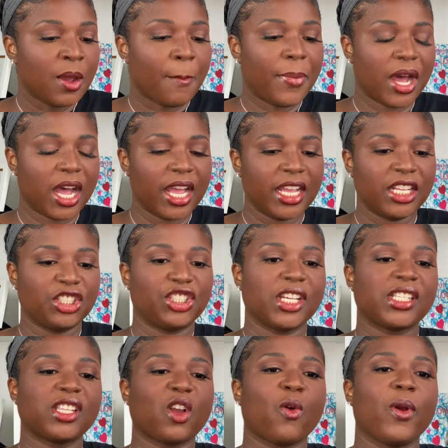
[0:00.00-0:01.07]
But
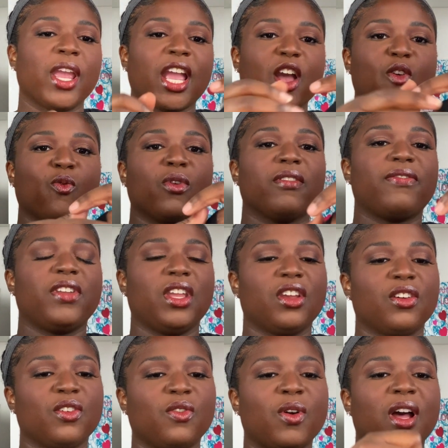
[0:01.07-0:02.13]
just a quick
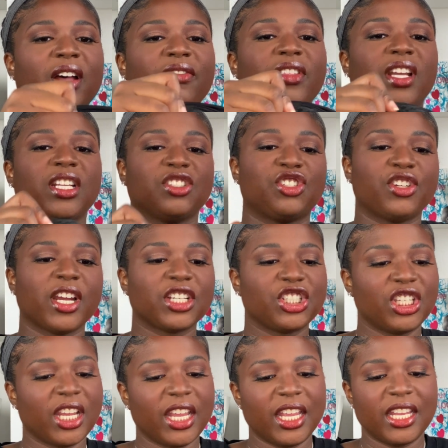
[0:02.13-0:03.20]
review of the
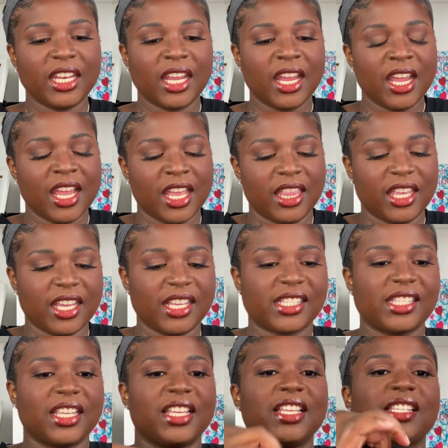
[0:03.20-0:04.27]
construction.
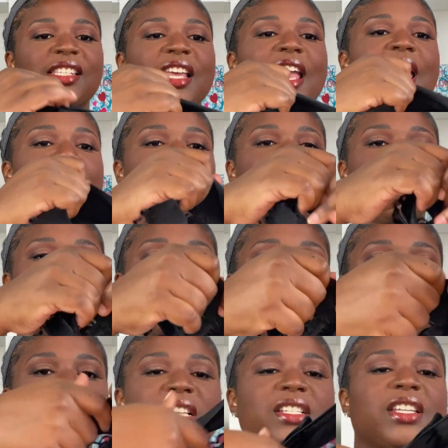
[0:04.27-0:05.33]
This is the
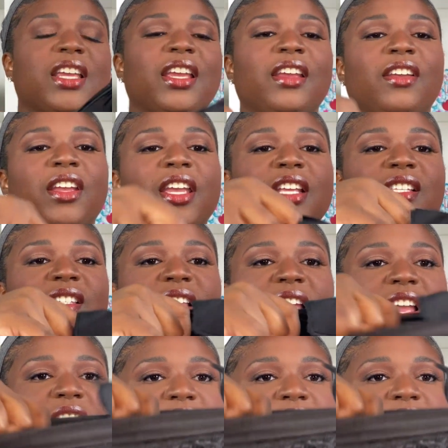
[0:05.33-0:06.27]
headband. It's like